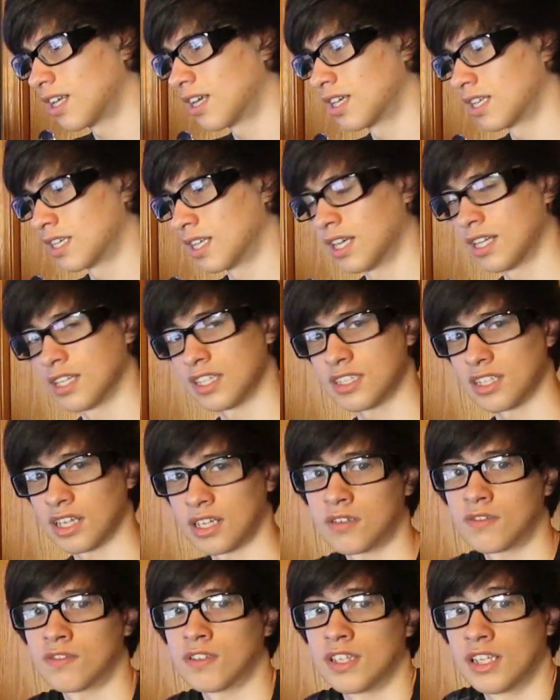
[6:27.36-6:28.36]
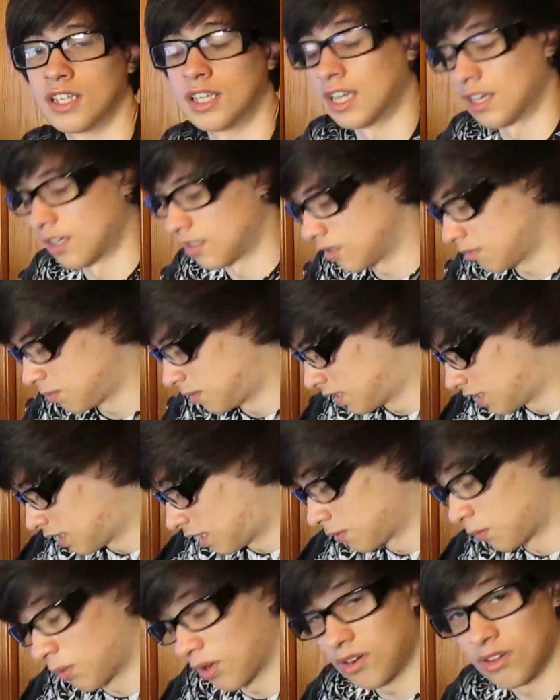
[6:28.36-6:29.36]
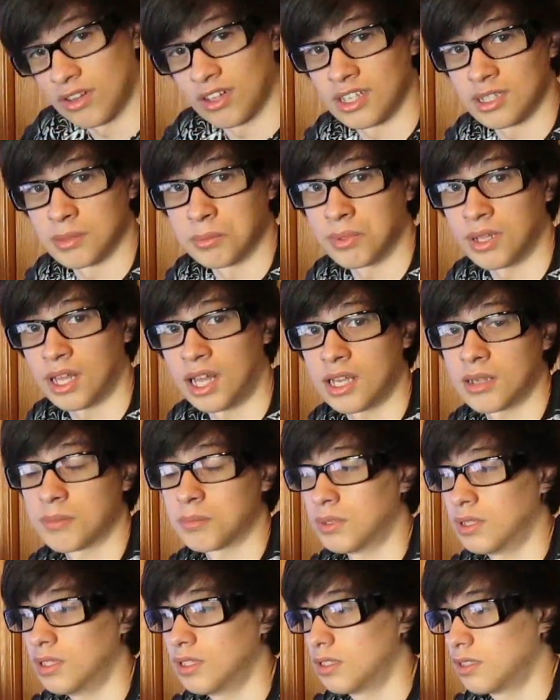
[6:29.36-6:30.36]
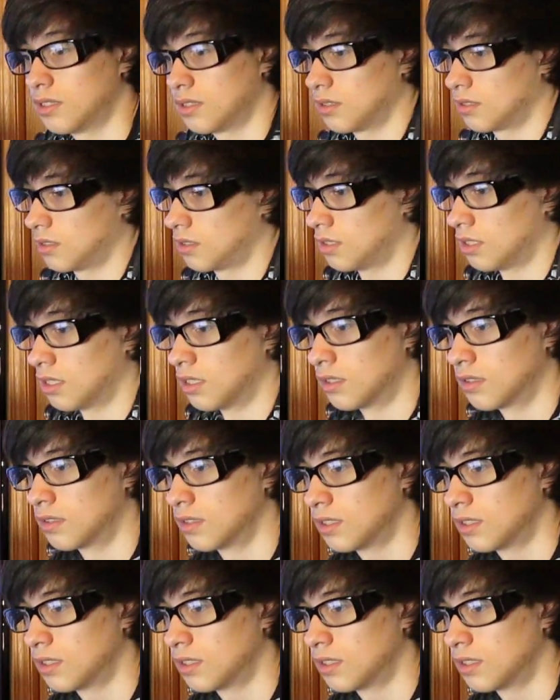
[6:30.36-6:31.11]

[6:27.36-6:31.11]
I guess. I don't really care. I mean, I wear a lot of black, but, you know.